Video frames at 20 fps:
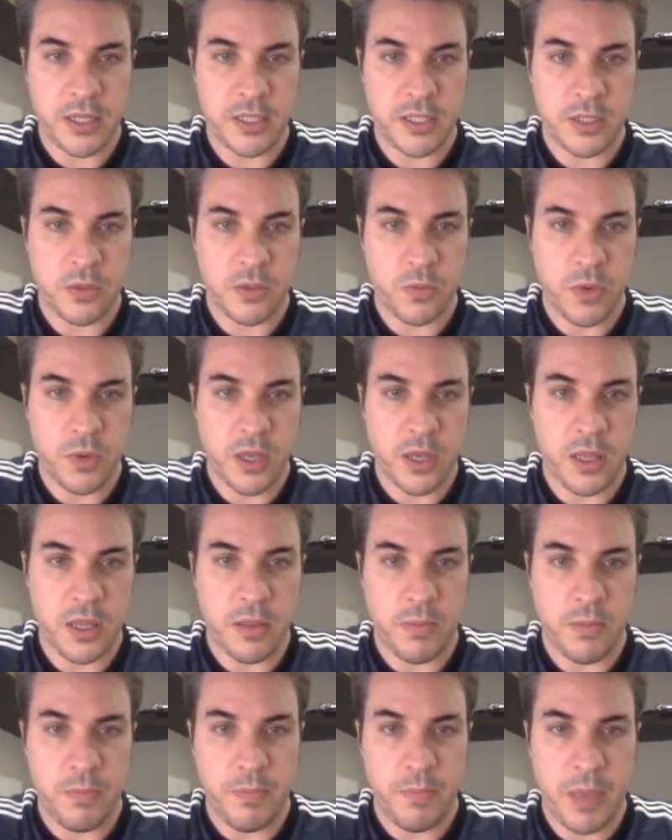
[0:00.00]
with
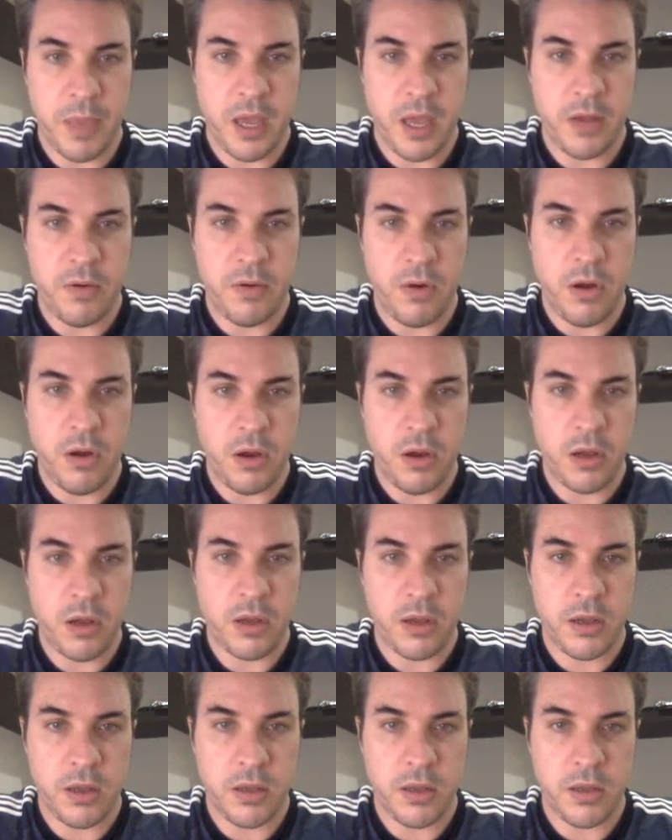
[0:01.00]
Bedrock,
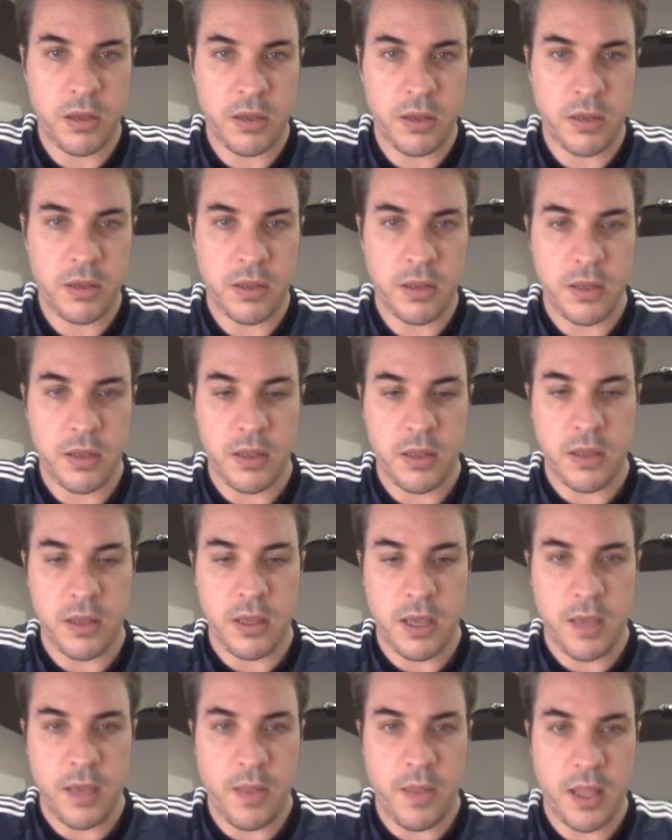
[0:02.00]

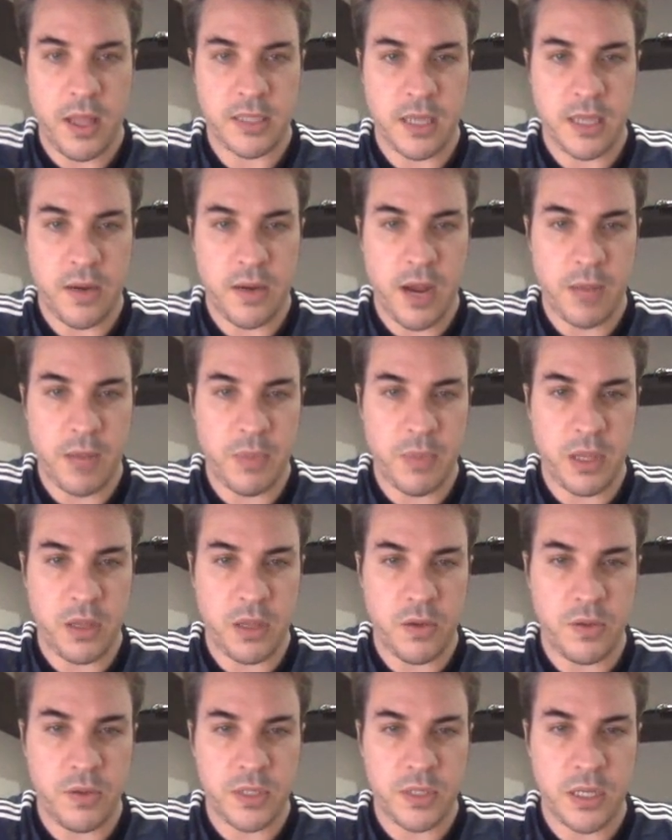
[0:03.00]
and that's our admin
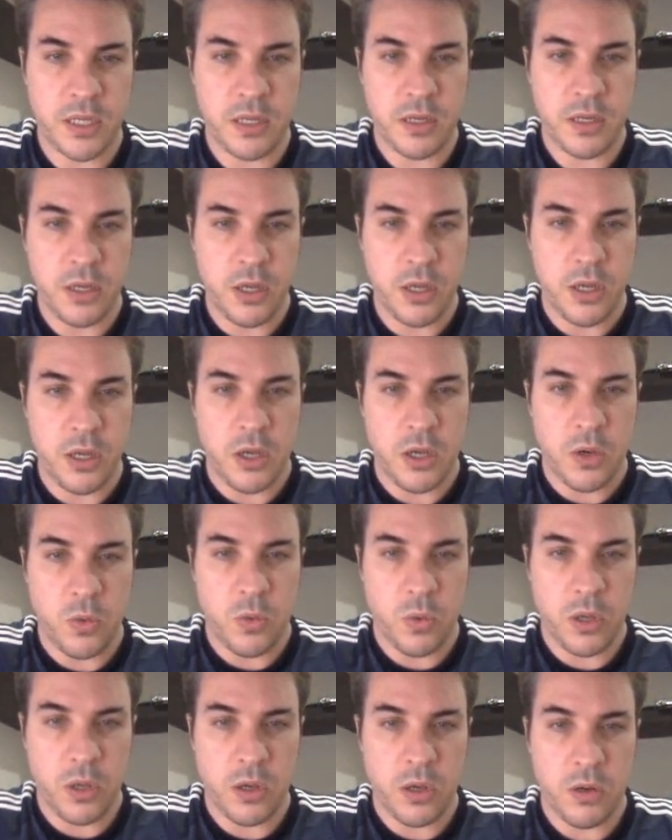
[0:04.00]
user.
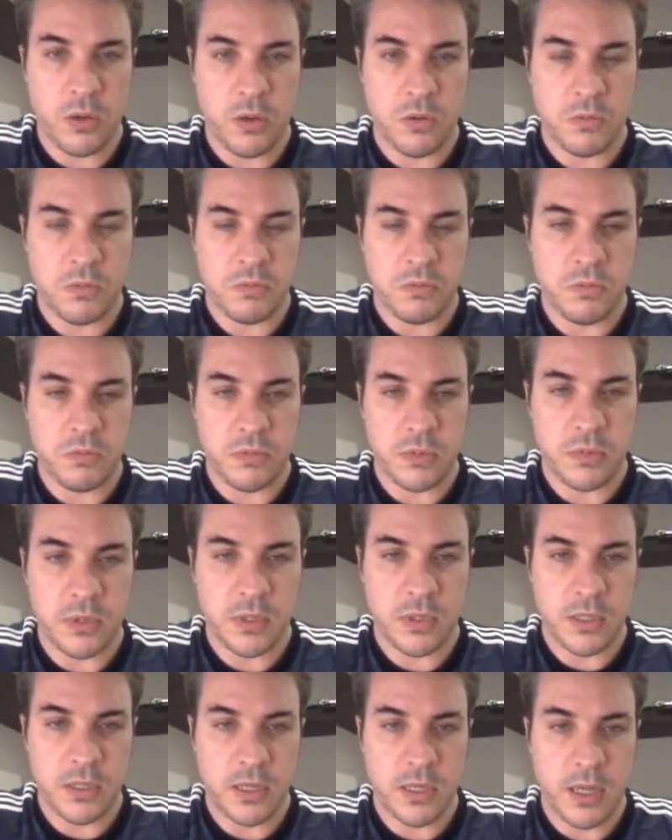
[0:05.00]
We'll
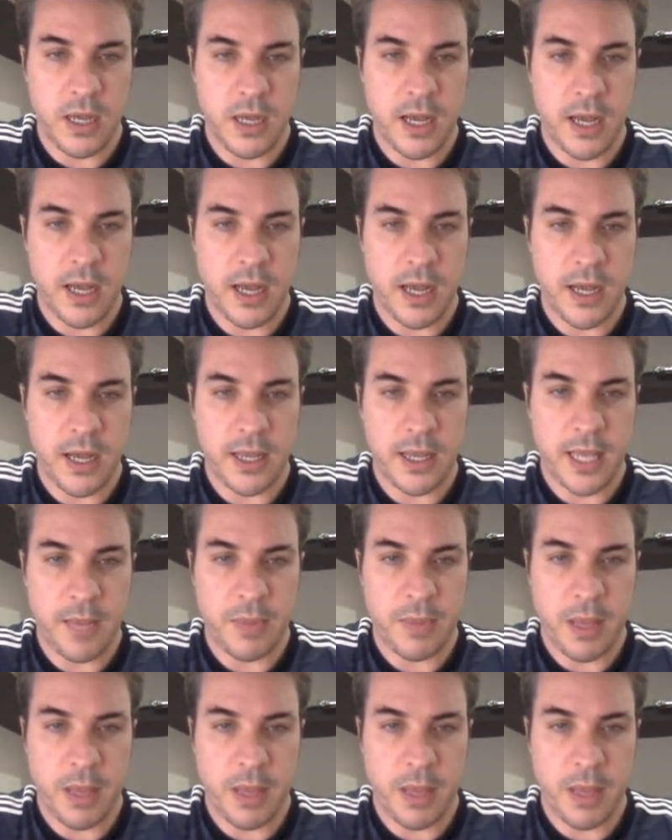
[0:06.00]
keep that